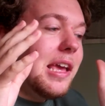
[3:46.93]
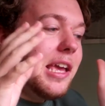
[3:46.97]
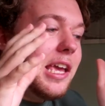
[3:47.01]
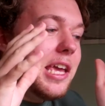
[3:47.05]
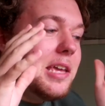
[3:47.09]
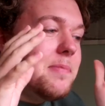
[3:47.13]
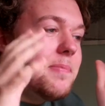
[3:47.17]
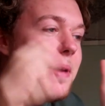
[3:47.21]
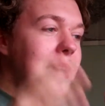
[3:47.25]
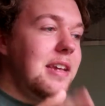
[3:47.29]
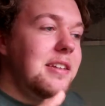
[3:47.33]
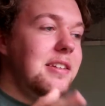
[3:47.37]

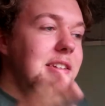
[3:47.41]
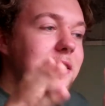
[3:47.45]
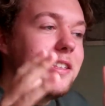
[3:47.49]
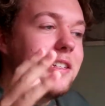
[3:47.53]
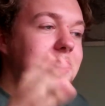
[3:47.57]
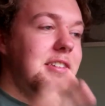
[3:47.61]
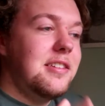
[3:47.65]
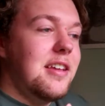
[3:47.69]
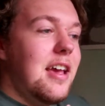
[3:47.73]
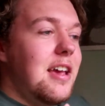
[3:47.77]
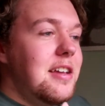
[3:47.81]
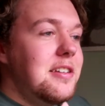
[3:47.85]
he basically
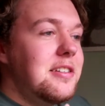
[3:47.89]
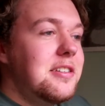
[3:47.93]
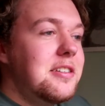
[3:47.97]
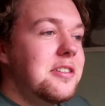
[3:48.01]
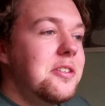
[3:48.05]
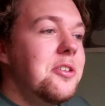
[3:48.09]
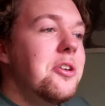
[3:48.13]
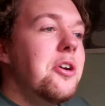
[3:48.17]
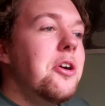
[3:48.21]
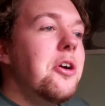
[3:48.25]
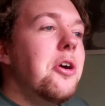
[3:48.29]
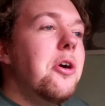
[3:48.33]

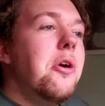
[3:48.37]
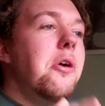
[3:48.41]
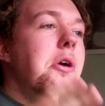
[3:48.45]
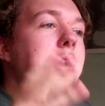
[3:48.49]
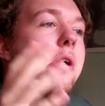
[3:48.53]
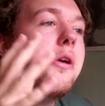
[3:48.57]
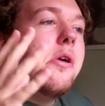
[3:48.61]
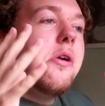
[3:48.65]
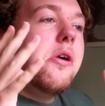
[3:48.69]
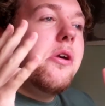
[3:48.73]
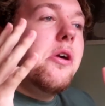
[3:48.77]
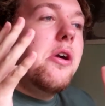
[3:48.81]
says
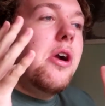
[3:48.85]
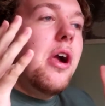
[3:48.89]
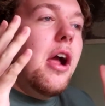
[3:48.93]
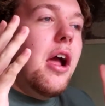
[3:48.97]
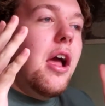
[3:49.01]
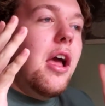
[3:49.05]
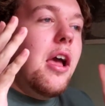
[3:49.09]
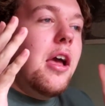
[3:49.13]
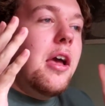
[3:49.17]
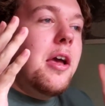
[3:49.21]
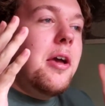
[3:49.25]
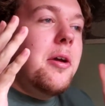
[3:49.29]

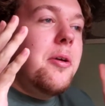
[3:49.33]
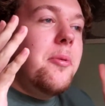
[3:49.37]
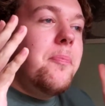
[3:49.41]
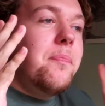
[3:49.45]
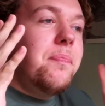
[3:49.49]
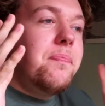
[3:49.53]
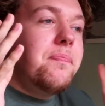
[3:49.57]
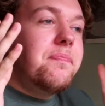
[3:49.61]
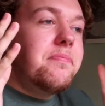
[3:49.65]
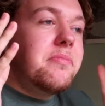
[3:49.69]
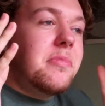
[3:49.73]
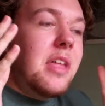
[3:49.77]

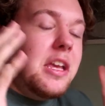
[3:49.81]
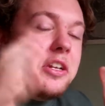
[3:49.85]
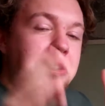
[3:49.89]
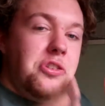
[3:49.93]
they